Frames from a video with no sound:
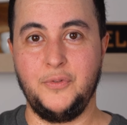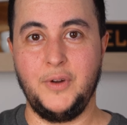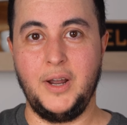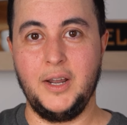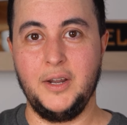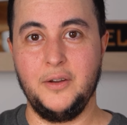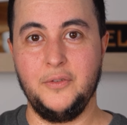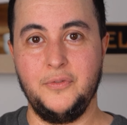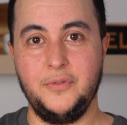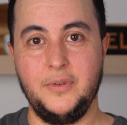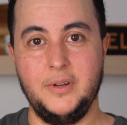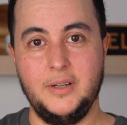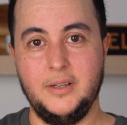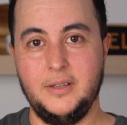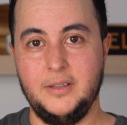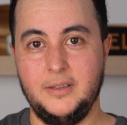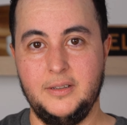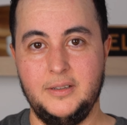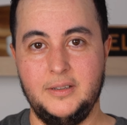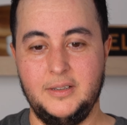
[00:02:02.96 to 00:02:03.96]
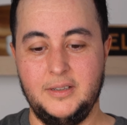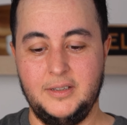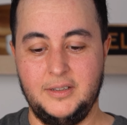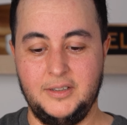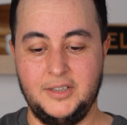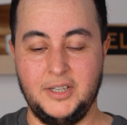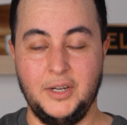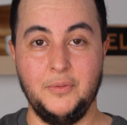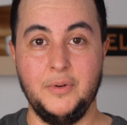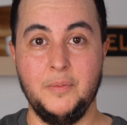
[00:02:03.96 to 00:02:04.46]
5-7
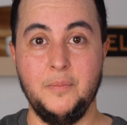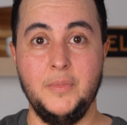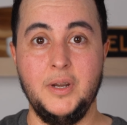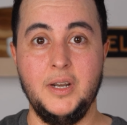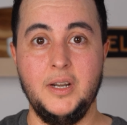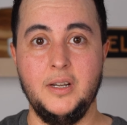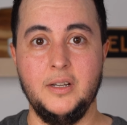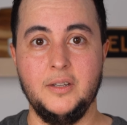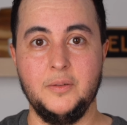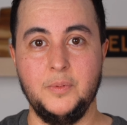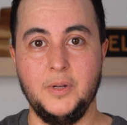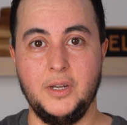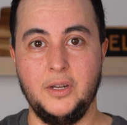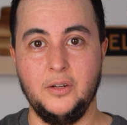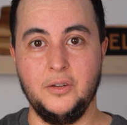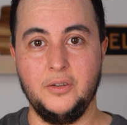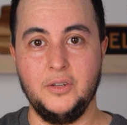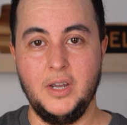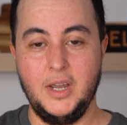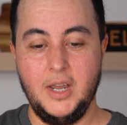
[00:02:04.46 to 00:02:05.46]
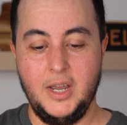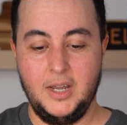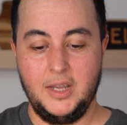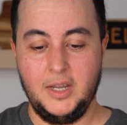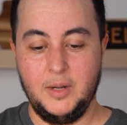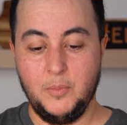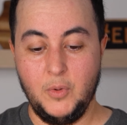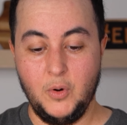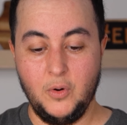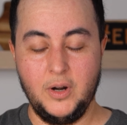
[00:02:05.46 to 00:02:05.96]
minutes because
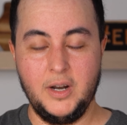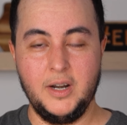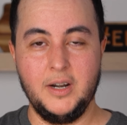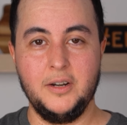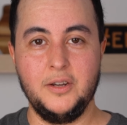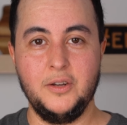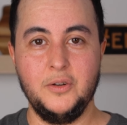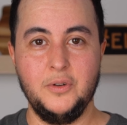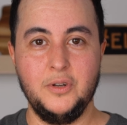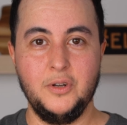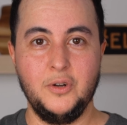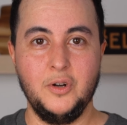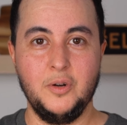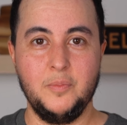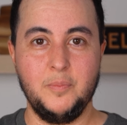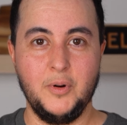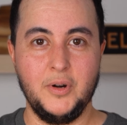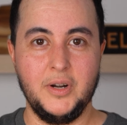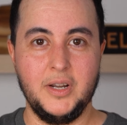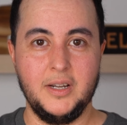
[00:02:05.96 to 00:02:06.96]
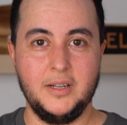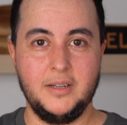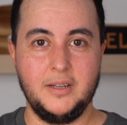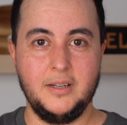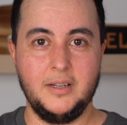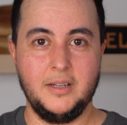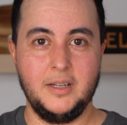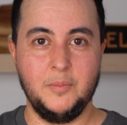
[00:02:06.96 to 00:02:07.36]
the more air you incorporate,